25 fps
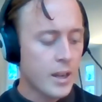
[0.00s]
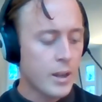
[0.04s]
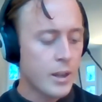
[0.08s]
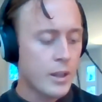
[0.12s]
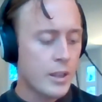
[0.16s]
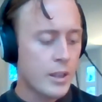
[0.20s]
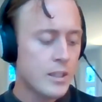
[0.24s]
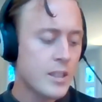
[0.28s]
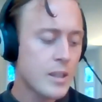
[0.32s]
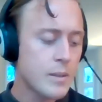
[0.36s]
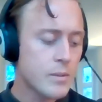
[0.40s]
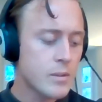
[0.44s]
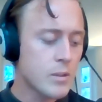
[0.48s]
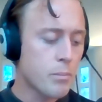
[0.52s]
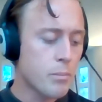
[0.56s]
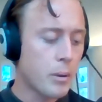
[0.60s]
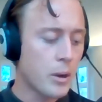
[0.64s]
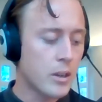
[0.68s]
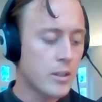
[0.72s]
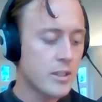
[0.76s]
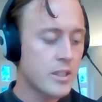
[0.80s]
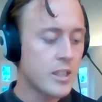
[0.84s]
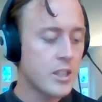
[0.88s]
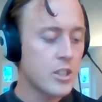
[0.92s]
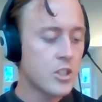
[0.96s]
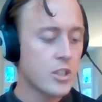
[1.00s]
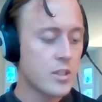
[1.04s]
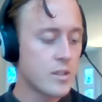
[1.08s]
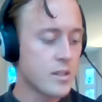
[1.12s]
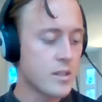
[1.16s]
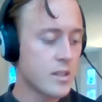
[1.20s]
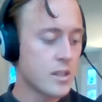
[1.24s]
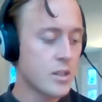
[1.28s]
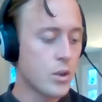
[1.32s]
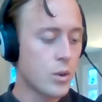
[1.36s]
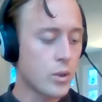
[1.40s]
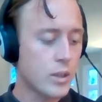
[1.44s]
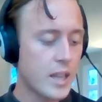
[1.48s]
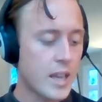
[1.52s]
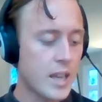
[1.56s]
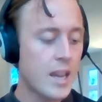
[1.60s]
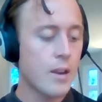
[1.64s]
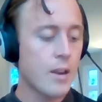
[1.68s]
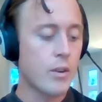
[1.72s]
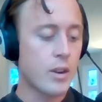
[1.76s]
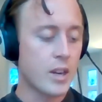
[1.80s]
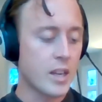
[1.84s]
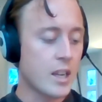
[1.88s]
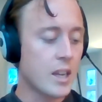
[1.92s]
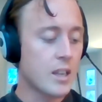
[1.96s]
In terms of politicians not
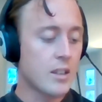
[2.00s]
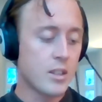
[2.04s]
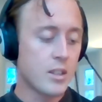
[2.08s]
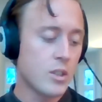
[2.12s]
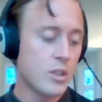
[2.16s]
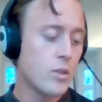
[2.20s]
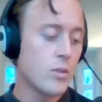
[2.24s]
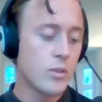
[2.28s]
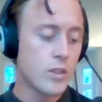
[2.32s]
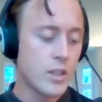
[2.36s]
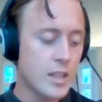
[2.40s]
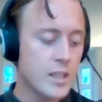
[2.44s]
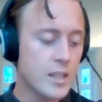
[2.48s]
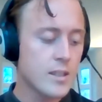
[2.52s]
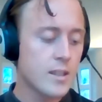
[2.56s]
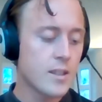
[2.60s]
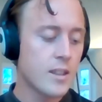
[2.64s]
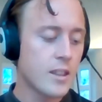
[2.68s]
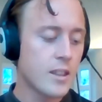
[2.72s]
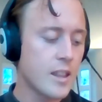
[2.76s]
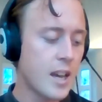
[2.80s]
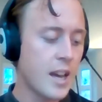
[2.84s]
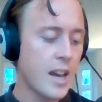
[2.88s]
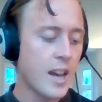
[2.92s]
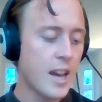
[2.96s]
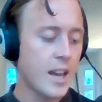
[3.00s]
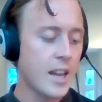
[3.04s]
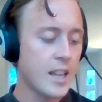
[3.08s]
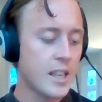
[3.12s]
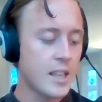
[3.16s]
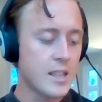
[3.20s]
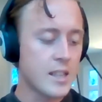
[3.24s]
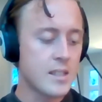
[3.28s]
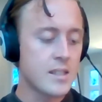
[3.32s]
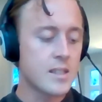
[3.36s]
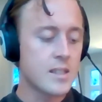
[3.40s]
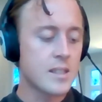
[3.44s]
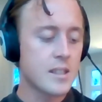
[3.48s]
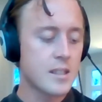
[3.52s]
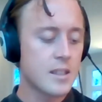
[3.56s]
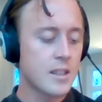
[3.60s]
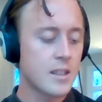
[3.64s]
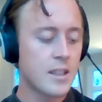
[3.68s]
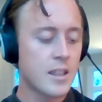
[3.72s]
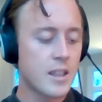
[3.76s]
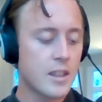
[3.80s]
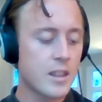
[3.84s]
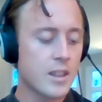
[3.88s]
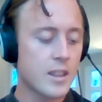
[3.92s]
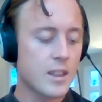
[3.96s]
caring, this that is
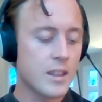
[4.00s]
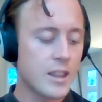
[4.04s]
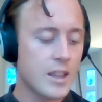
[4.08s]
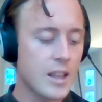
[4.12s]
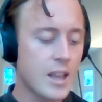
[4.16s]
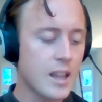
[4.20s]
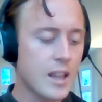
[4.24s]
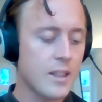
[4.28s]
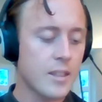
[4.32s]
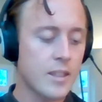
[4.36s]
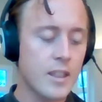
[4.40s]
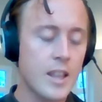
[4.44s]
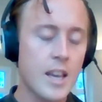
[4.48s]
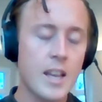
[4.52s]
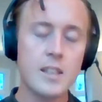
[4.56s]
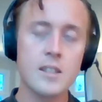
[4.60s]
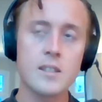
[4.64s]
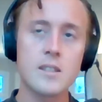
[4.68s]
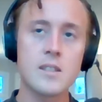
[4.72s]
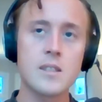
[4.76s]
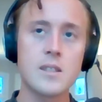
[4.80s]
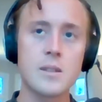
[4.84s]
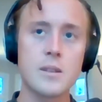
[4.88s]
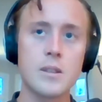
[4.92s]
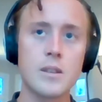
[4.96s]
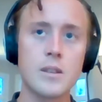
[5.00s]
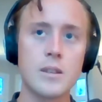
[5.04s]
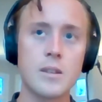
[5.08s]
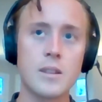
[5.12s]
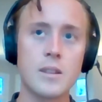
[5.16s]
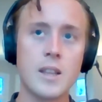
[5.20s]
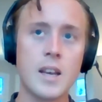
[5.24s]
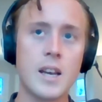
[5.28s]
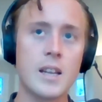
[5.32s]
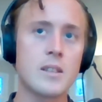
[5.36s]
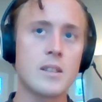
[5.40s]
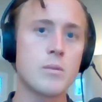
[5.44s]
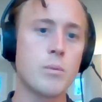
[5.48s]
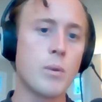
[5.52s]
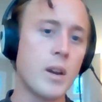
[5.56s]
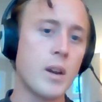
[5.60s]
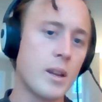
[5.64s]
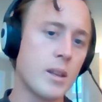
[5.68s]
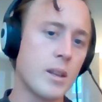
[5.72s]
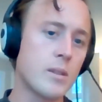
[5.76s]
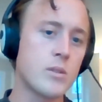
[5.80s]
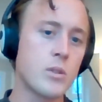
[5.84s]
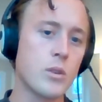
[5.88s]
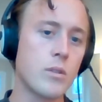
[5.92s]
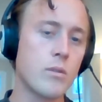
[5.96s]
that, that's that's why I
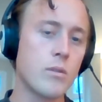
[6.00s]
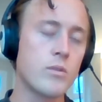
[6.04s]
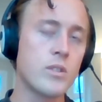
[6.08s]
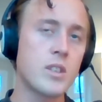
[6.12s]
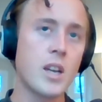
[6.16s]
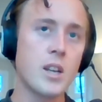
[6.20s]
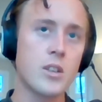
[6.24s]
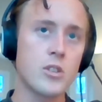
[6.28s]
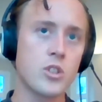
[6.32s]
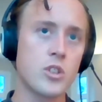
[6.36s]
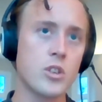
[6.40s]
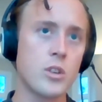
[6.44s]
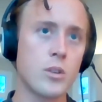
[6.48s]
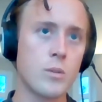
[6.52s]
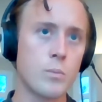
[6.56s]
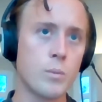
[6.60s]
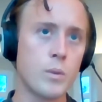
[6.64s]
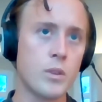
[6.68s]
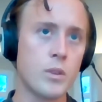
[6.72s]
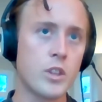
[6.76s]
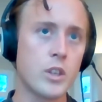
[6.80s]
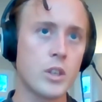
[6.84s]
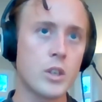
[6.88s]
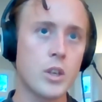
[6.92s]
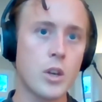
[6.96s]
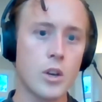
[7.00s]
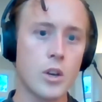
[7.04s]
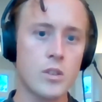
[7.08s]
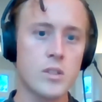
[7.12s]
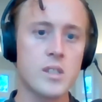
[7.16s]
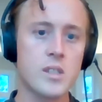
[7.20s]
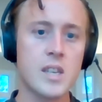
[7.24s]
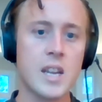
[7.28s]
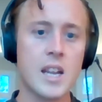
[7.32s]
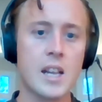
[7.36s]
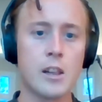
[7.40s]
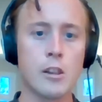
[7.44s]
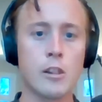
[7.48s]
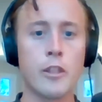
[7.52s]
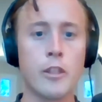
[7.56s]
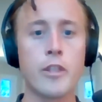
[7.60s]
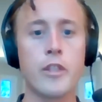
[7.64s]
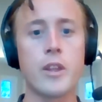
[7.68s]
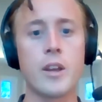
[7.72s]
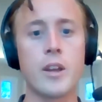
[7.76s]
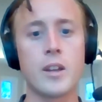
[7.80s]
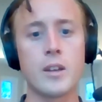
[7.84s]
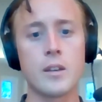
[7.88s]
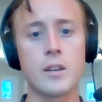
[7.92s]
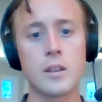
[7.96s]
sort of touched on with the cost, health,
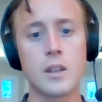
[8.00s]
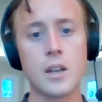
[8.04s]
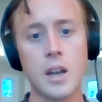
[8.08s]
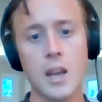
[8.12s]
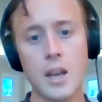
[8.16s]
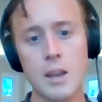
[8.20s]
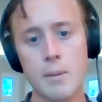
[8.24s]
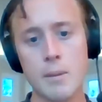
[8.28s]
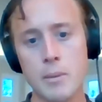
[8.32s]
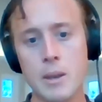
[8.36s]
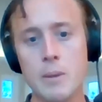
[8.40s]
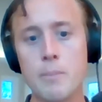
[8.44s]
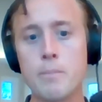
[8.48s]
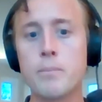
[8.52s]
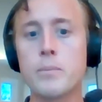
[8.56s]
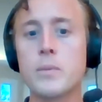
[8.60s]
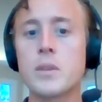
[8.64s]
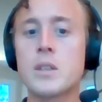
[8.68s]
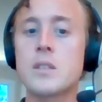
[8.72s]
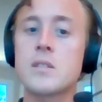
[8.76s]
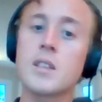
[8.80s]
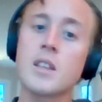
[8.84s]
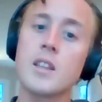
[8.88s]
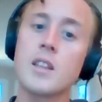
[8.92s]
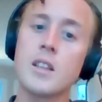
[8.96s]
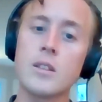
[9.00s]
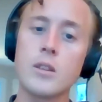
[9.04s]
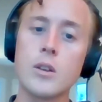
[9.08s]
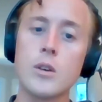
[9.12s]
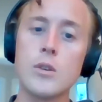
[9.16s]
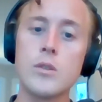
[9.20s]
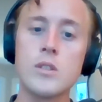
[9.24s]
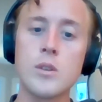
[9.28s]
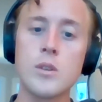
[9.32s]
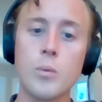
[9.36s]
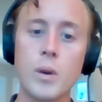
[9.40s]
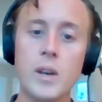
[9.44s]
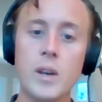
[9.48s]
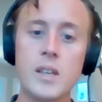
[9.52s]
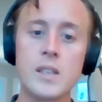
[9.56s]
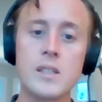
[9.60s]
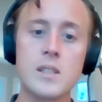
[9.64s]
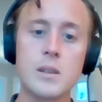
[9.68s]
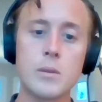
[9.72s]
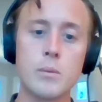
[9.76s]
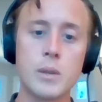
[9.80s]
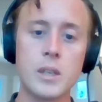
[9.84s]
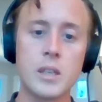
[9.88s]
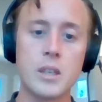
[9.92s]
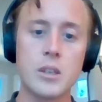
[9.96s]
and climate, because I think those are ways
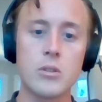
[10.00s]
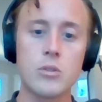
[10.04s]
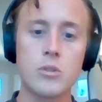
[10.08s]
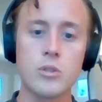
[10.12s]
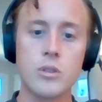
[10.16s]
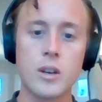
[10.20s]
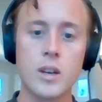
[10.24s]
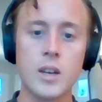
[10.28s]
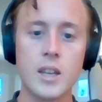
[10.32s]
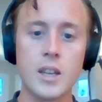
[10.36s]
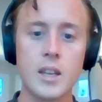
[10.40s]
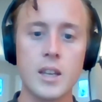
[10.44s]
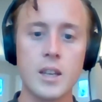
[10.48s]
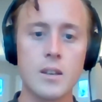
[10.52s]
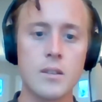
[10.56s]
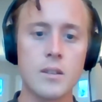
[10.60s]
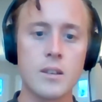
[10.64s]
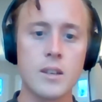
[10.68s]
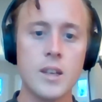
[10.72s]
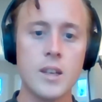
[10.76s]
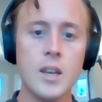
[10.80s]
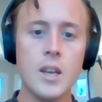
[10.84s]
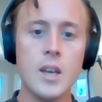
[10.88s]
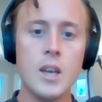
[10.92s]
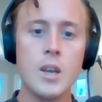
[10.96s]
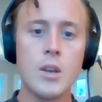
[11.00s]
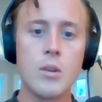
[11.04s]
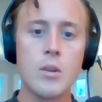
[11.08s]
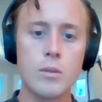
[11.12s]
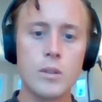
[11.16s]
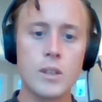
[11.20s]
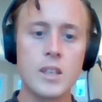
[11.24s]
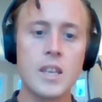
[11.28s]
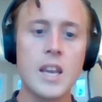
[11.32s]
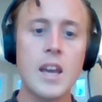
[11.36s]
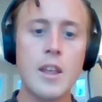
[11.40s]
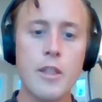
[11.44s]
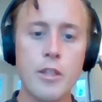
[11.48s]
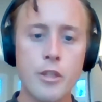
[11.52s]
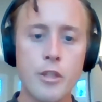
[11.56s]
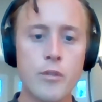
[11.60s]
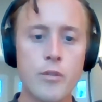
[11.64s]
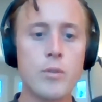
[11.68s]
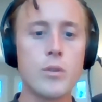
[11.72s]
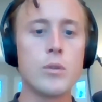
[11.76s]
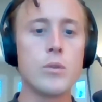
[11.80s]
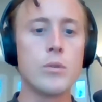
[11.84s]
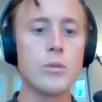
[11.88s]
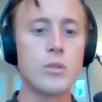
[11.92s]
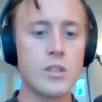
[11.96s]
that we can try and get
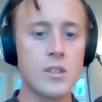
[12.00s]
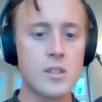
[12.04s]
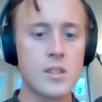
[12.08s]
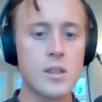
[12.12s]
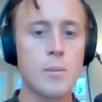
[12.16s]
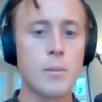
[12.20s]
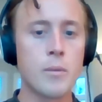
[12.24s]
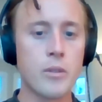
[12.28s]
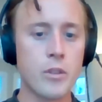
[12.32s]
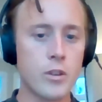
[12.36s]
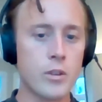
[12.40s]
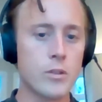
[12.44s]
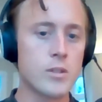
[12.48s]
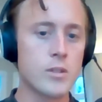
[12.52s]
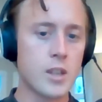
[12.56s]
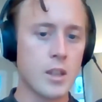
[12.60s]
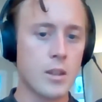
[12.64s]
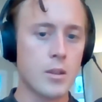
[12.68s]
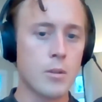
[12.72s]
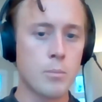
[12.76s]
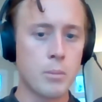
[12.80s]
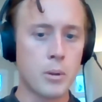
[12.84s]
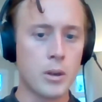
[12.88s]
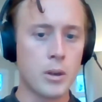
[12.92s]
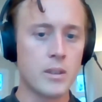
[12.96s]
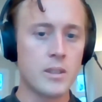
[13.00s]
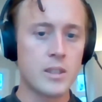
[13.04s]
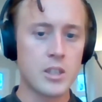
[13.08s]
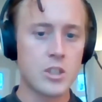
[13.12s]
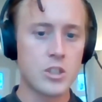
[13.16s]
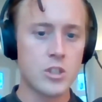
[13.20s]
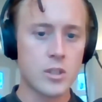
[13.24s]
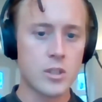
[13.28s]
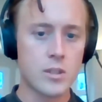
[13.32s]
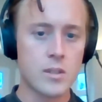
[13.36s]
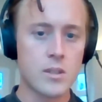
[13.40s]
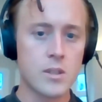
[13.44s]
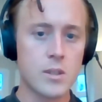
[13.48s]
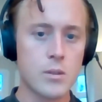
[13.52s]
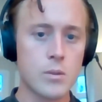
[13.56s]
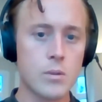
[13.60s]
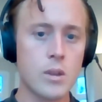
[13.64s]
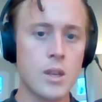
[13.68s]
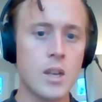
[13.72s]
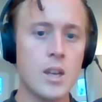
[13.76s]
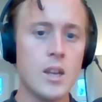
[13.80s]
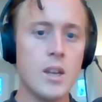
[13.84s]
through to some of those other politicians who